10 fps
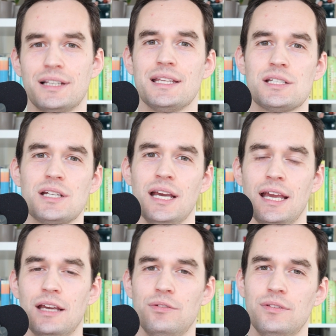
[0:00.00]
like this.
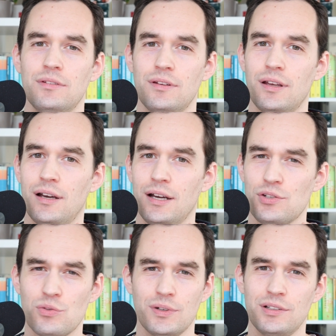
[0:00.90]
And I
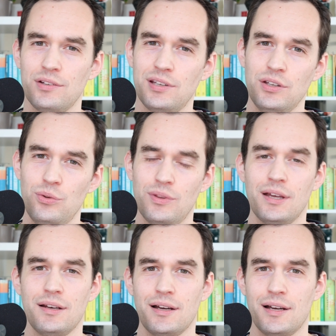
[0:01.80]
also wanted to tell you
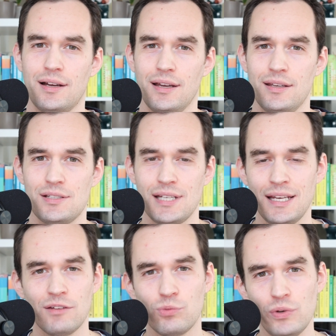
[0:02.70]
that I
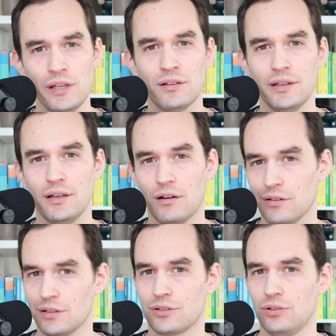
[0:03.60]
send a weekly
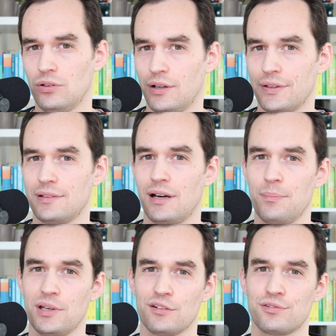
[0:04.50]
article on the
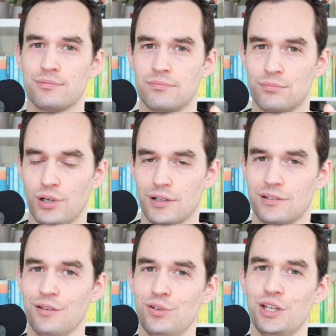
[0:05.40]
topic of
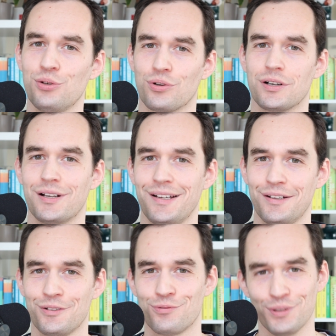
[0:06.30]
productivity or
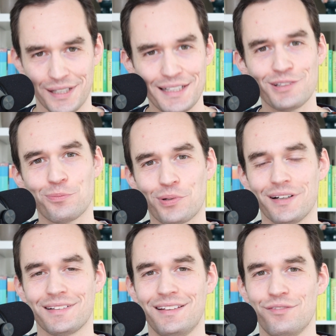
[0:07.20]
related to
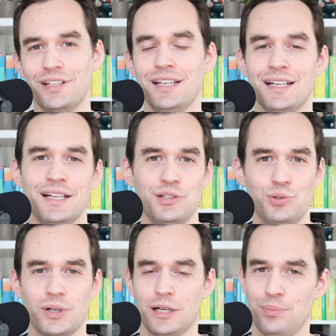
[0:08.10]
productivity
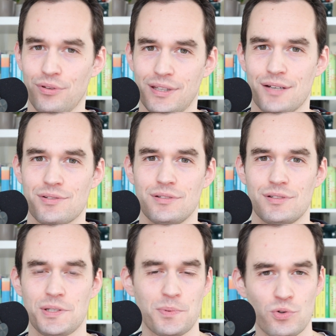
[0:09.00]
to a couple of thousand
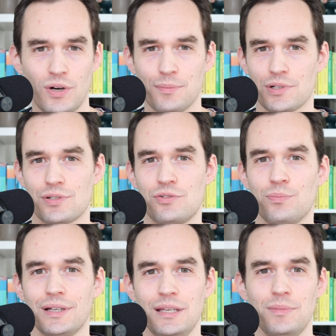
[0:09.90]
subscribers to
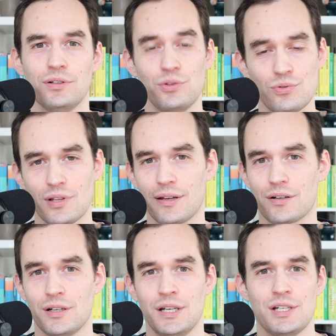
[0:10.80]
my email
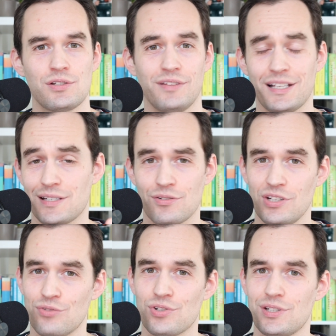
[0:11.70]
newsletter. So if that sounds
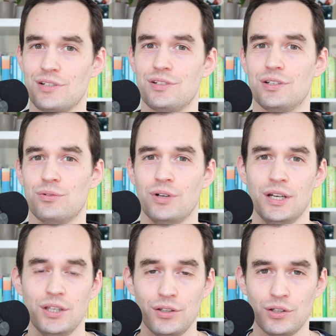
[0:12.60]
interesting to you,
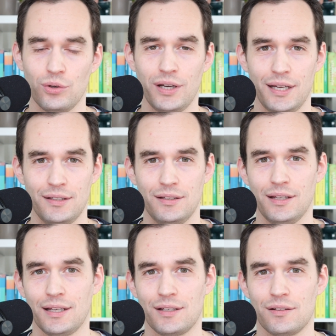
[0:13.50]
you can go ahead
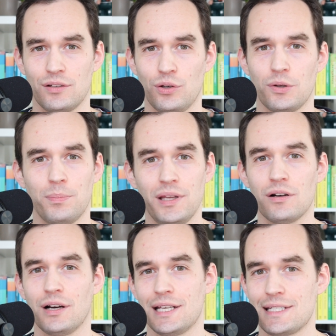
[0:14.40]
and go to
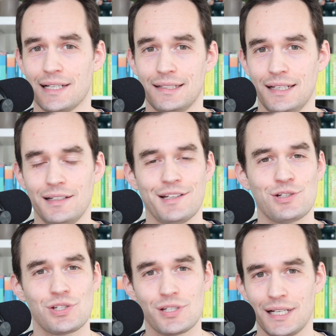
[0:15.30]
peterakis.net and
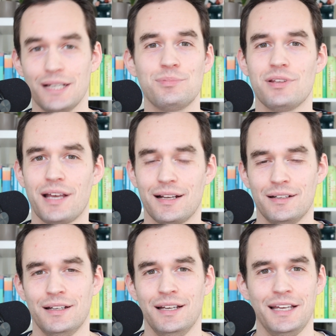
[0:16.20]
just sign up to that.
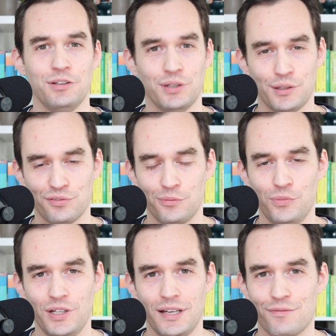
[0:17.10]
And you'll hear from
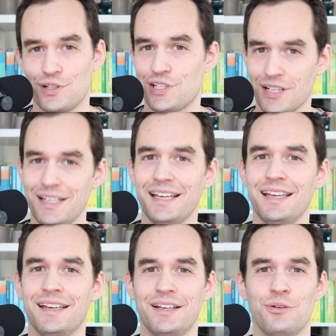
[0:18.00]
me every
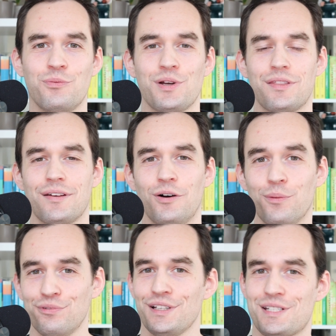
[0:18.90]
Sunday with
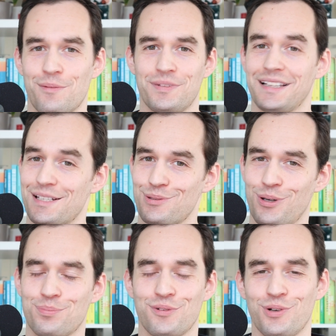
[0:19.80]
hopefully something that's
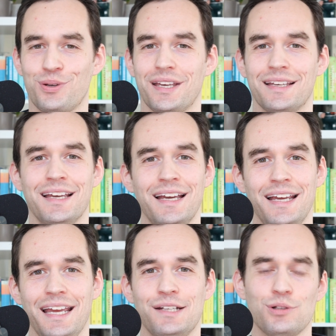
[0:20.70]
thought-provoking.
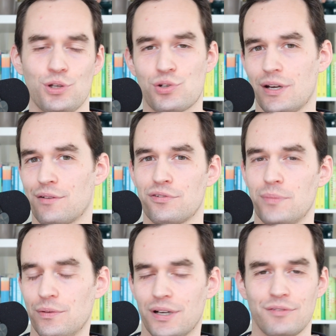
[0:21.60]
And you'll also hear from
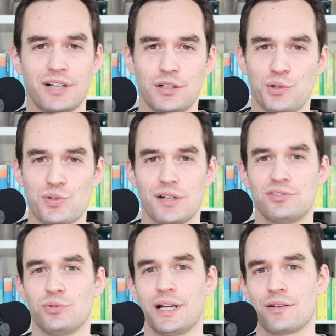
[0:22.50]
me when I've got new
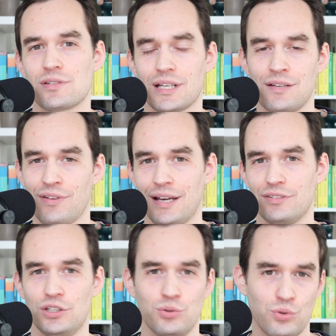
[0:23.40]
stuff to announce, like if I have
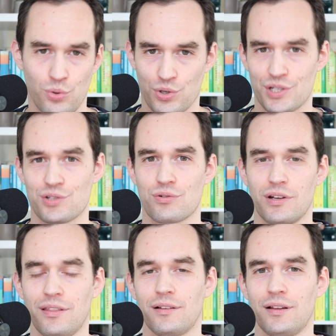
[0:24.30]
any new courses or
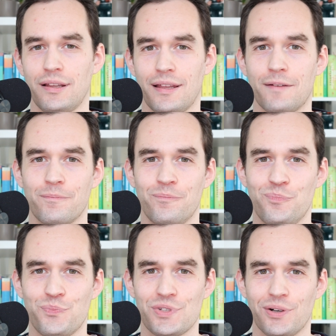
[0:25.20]
anything like that.
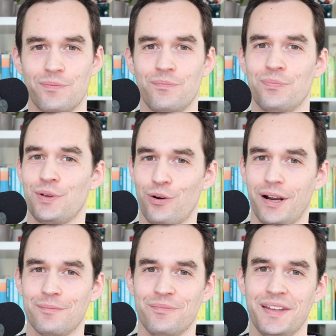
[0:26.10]
So, all
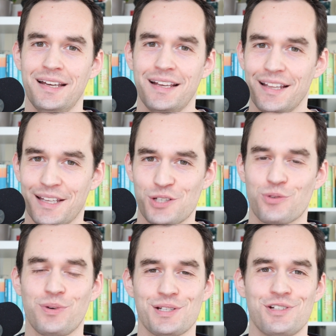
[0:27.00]
right. Thanks
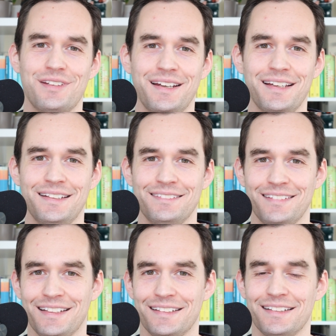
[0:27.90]
for watching today,
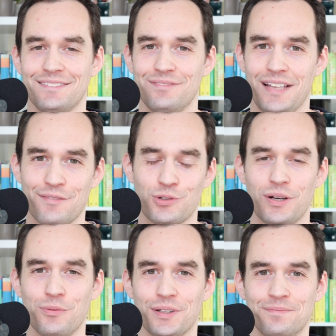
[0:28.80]
and have a
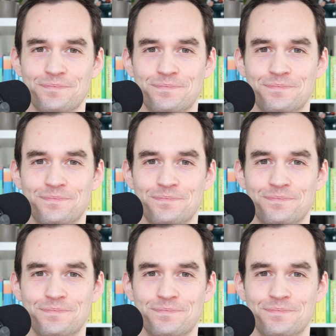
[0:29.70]
great one.